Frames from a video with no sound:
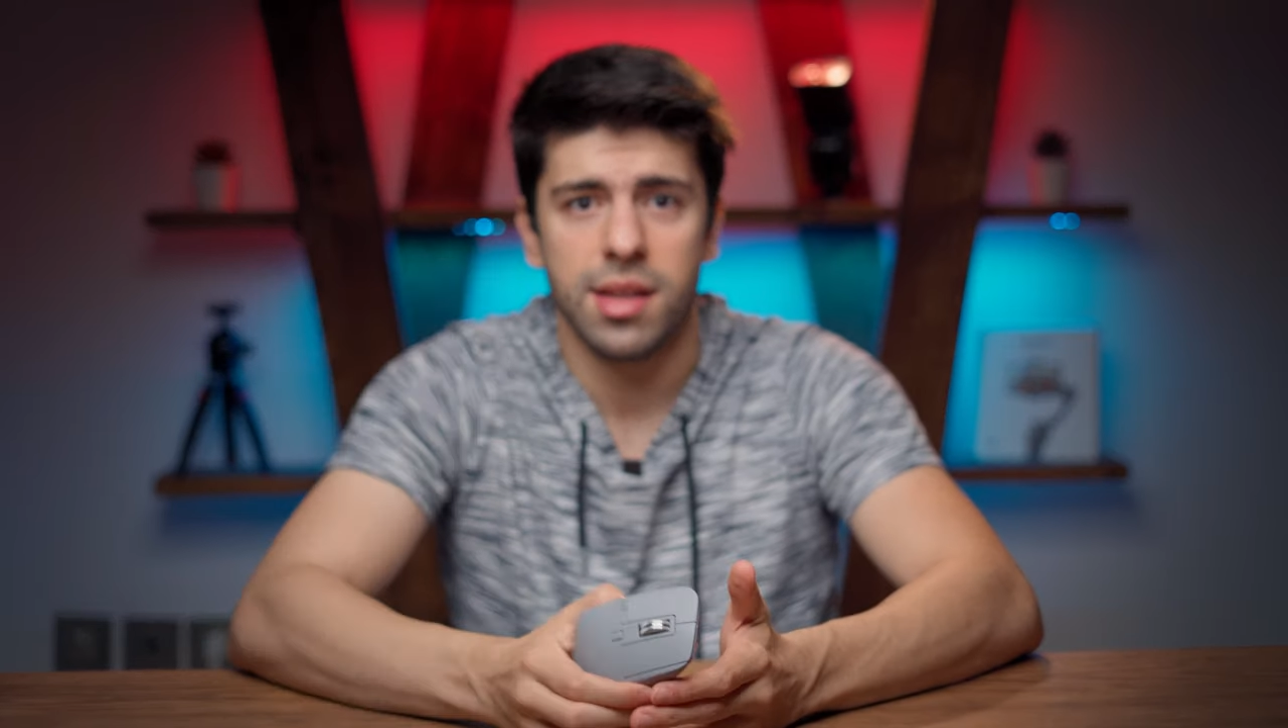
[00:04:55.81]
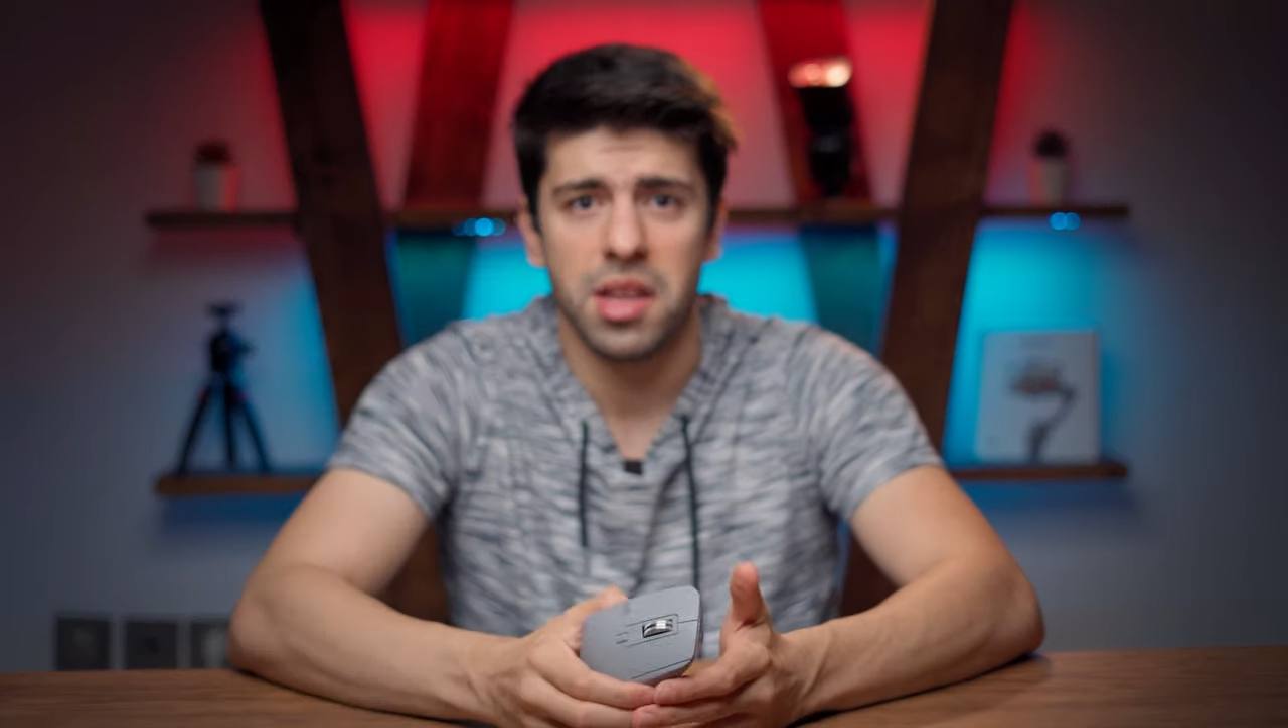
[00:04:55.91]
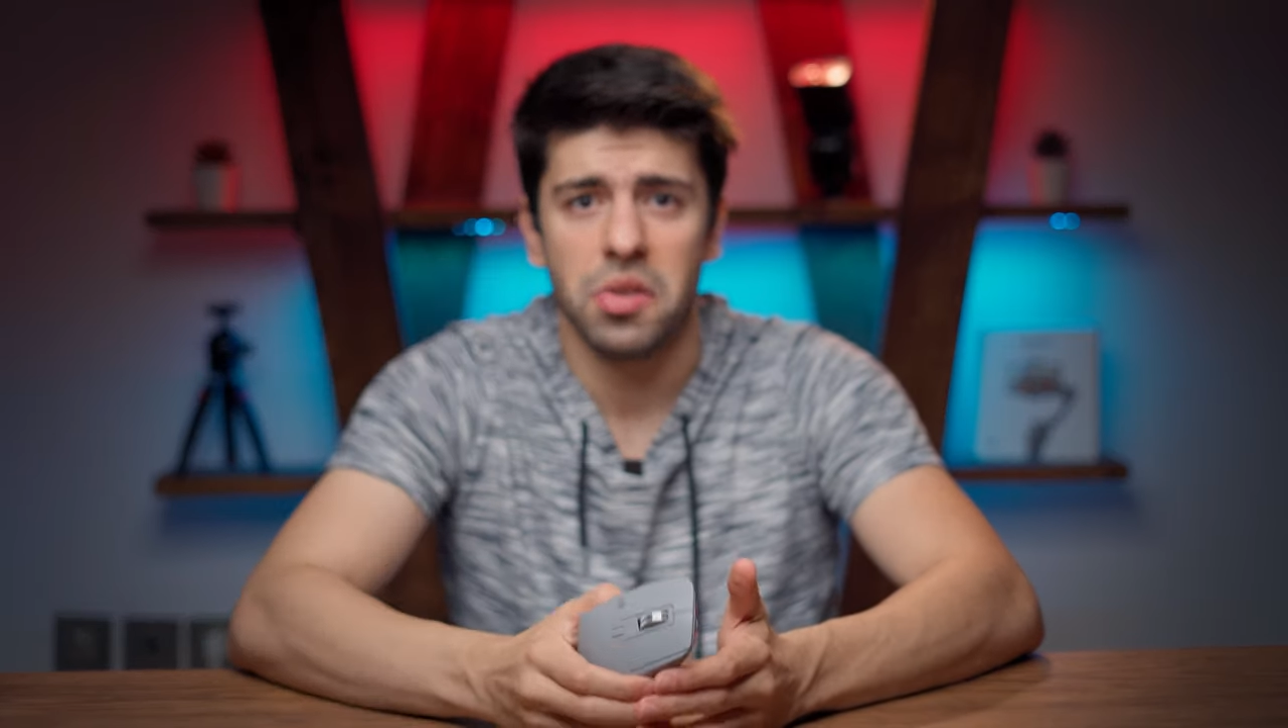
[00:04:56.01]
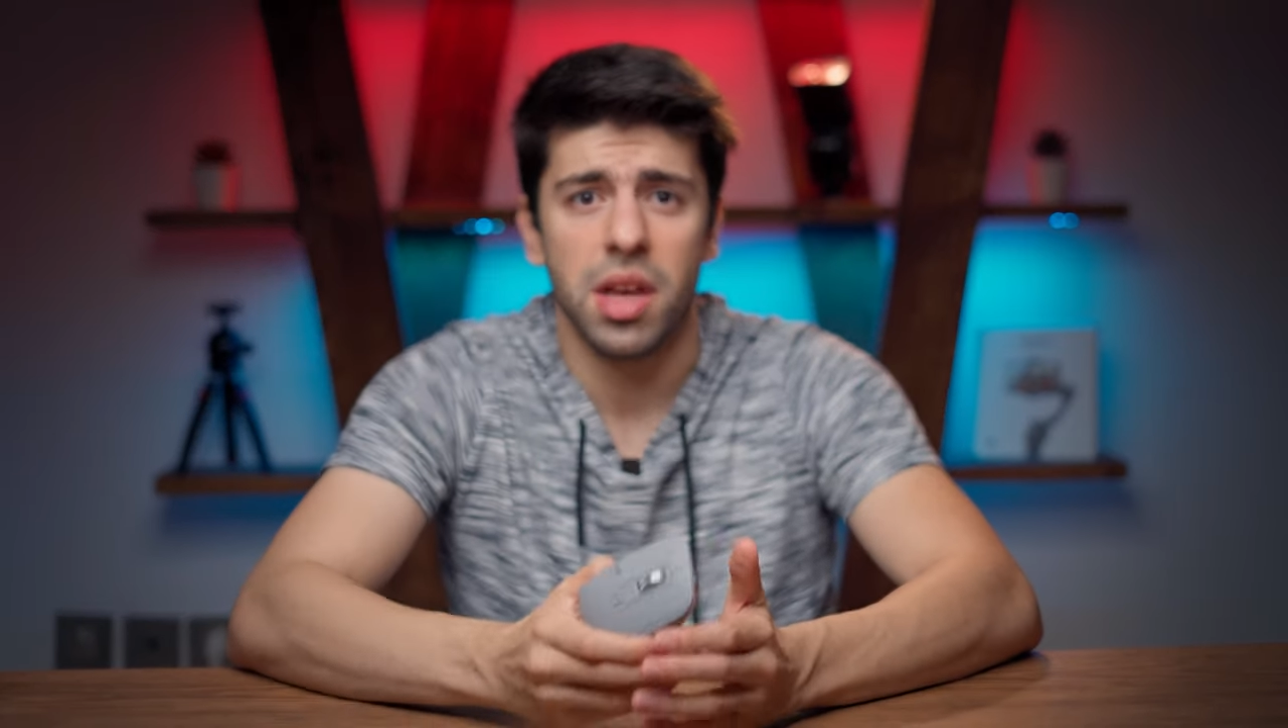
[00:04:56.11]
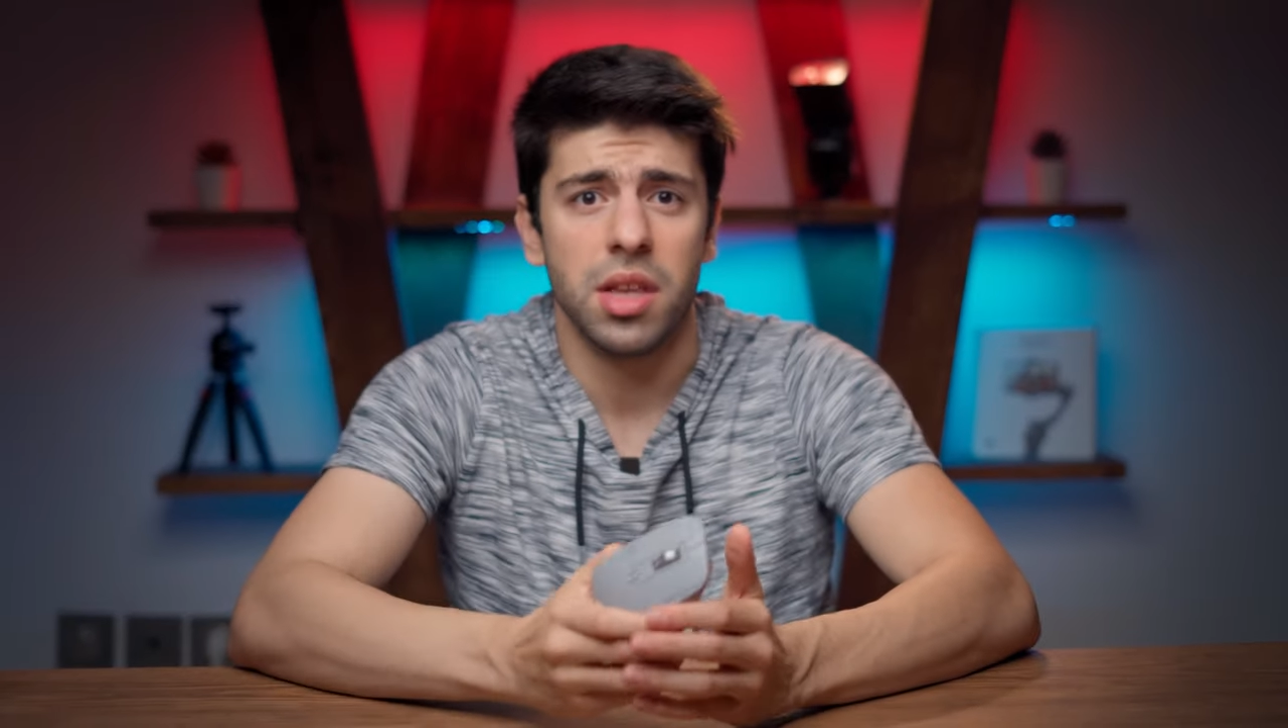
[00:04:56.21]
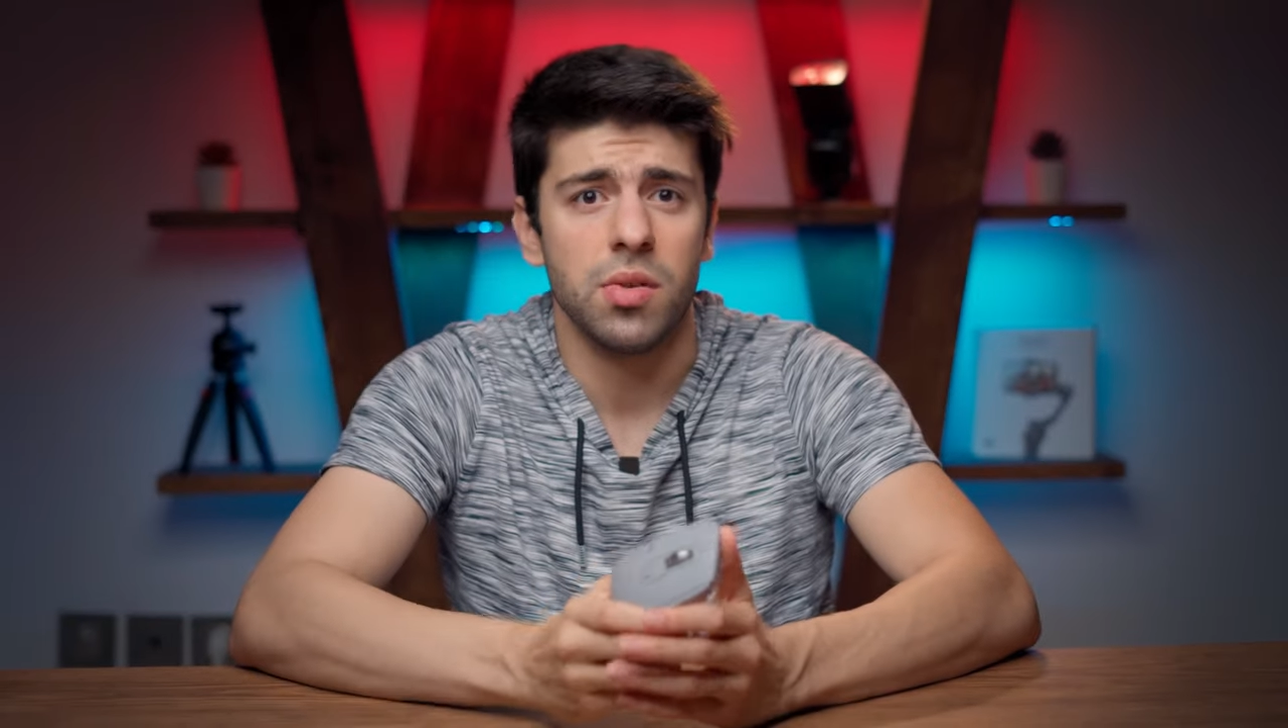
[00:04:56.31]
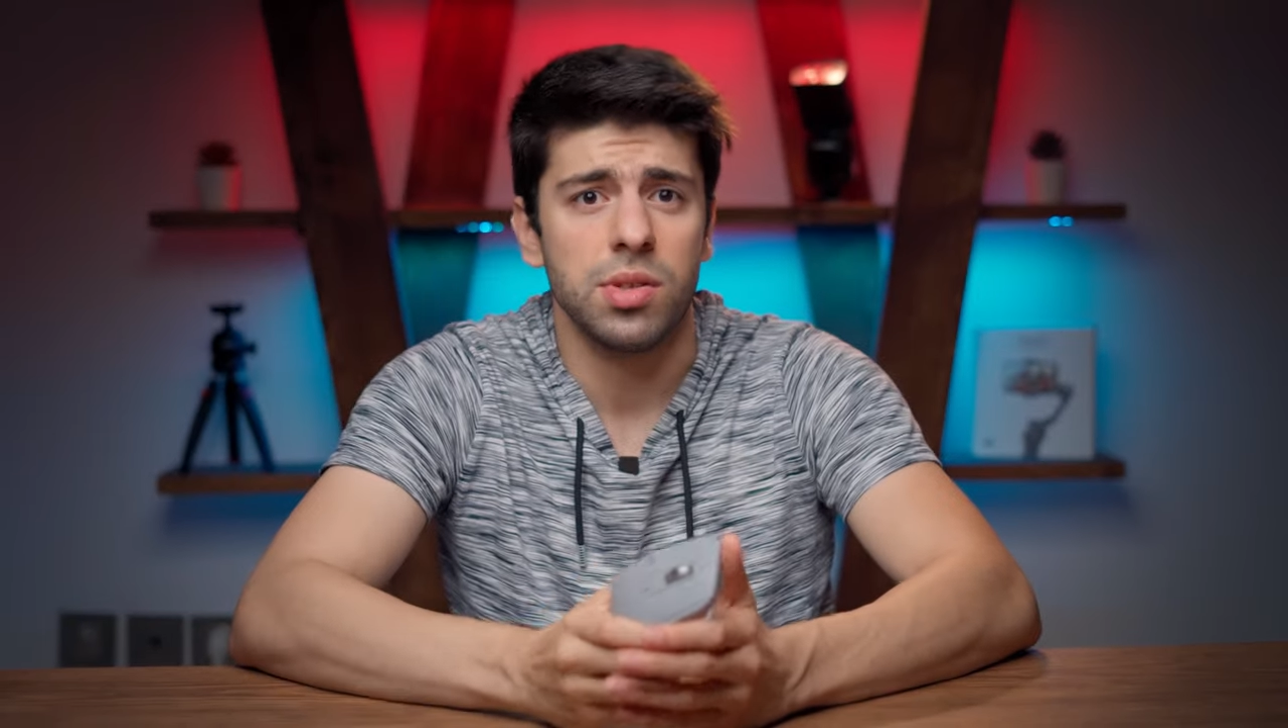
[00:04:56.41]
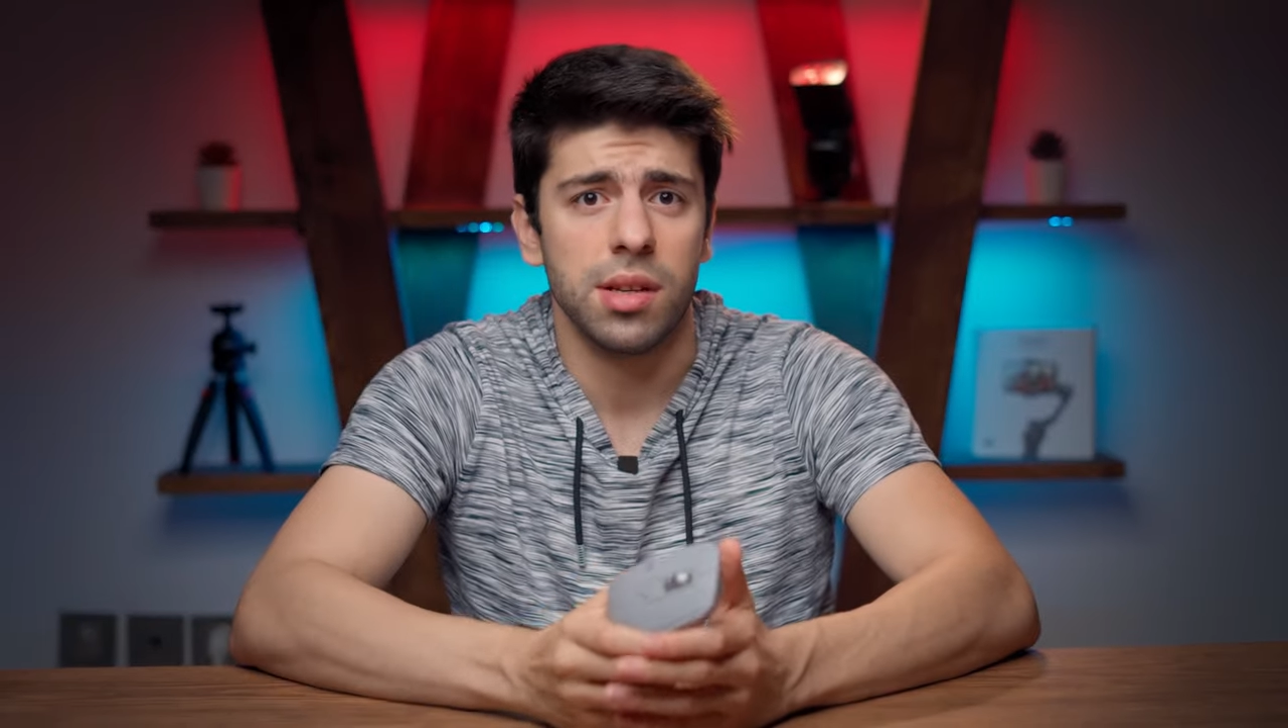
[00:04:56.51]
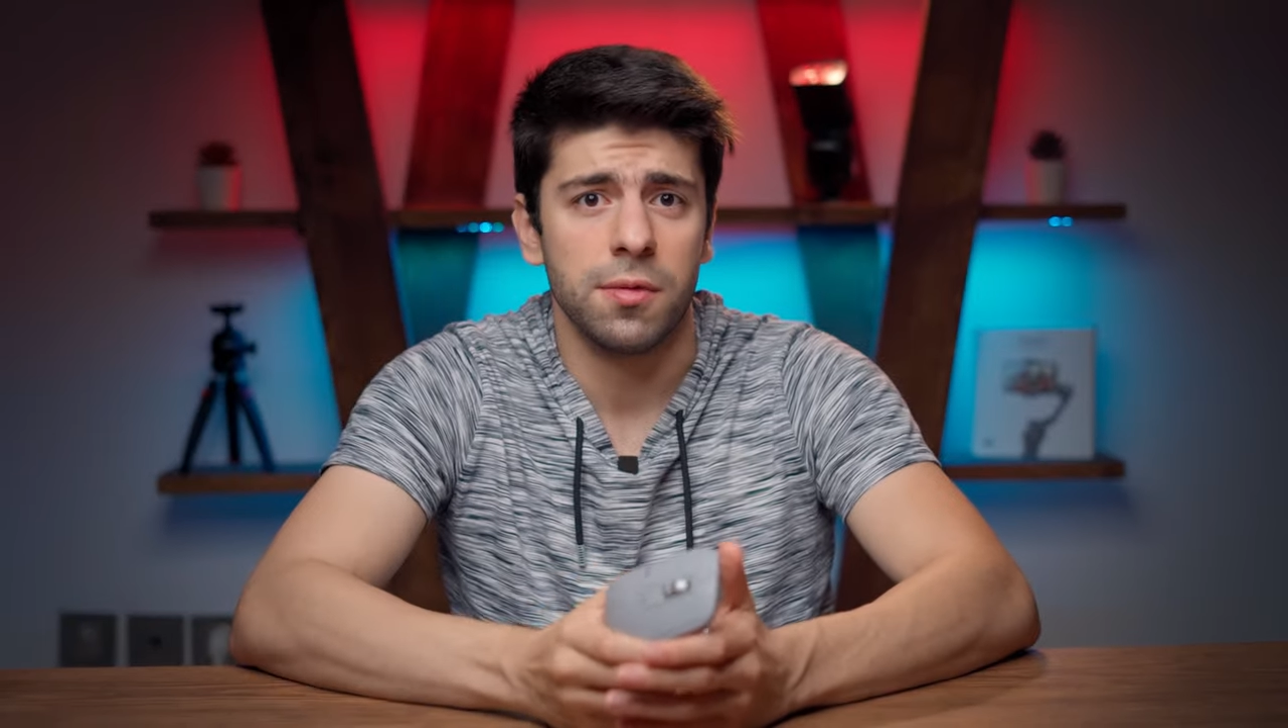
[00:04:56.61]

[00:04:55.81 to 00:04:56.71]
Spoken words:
and you can use